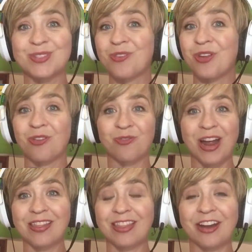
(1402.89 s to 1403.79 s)
So they're
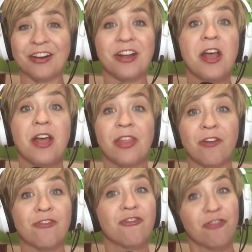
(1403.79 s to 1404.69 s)
right there.
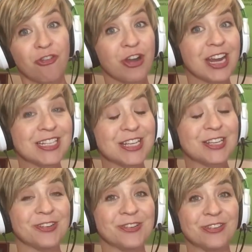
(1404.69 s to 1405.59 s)
They're free to
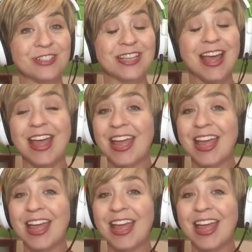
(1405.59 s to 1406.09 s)
use.